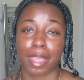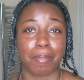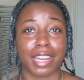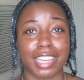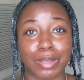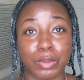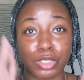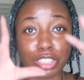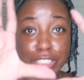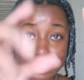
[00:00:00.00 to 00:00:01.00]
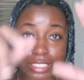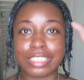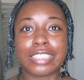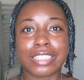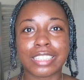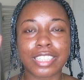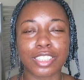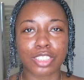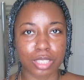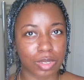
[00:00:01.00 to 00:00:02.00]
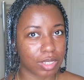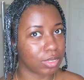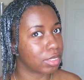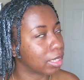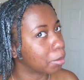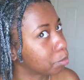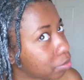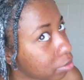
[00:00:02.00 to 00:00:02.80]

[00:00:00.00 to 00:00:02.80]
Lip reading: my hair will soak it all up.